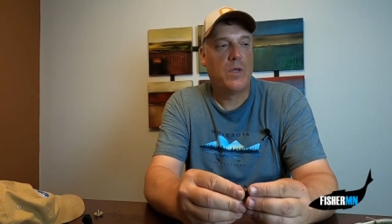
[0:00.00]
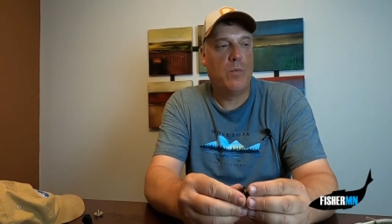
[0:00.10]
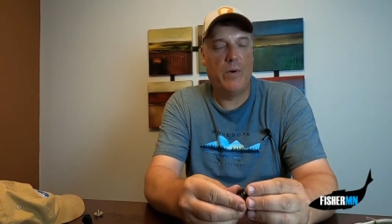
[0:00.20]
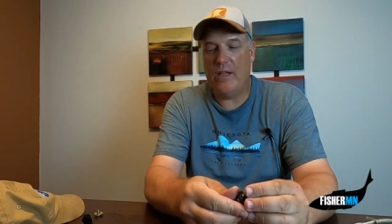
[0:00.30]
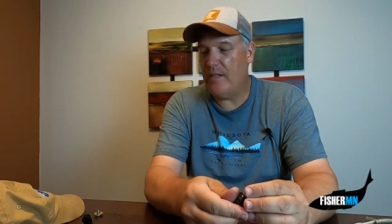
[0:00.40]

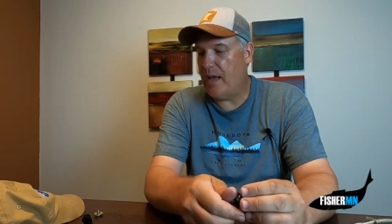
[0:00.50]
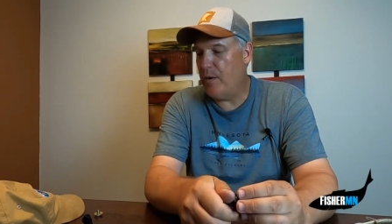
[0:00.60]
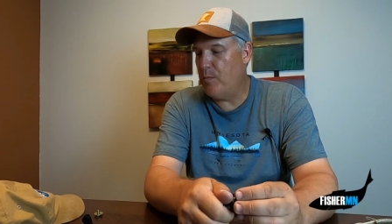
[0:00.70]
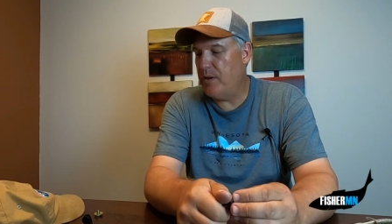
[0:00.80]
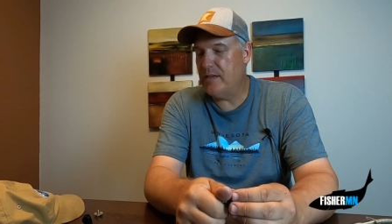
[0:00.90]
Well, I
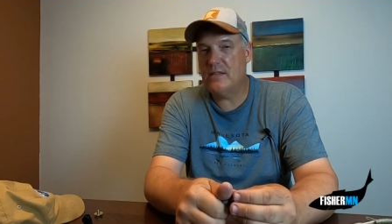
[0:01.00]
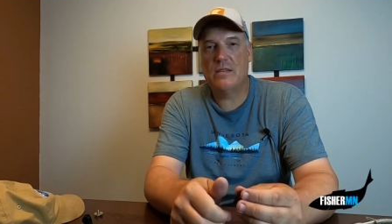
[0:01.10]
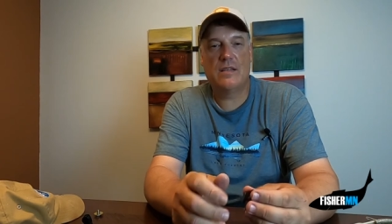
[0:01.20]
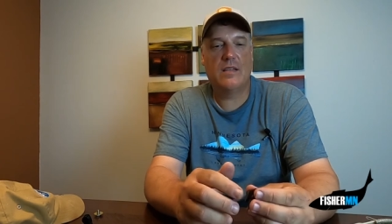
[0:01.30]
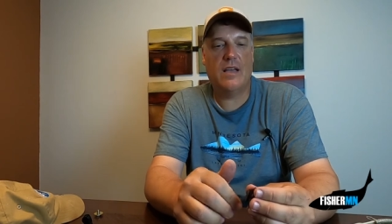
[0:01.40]

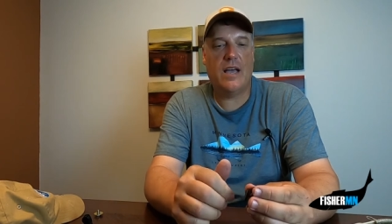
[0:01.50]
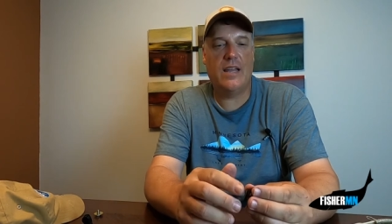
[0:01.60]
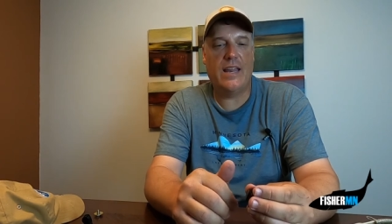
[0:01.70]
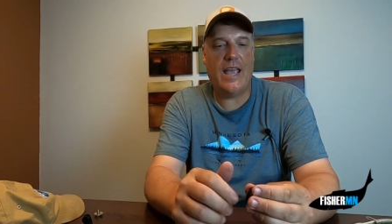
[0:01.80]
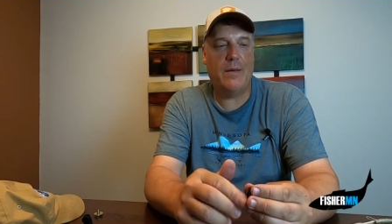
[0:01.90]
went
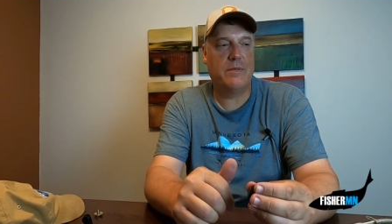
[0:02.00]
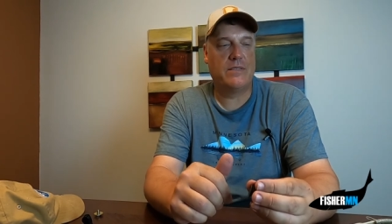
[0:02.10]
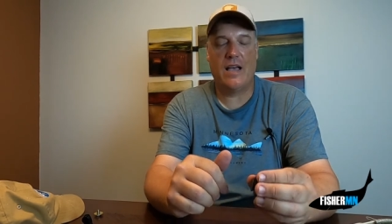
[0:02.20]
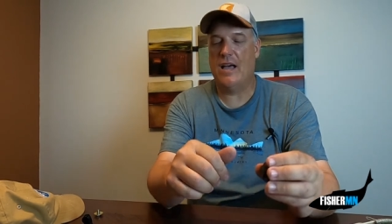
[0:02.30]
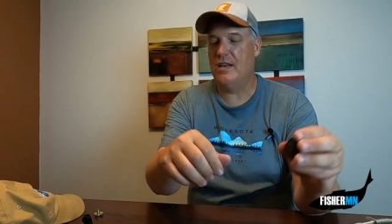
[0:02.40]
on
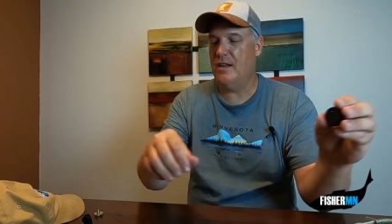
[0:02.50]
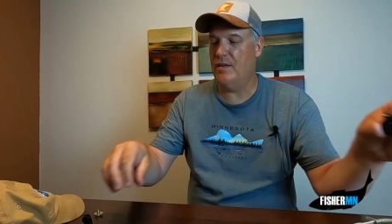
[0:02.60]
Amazon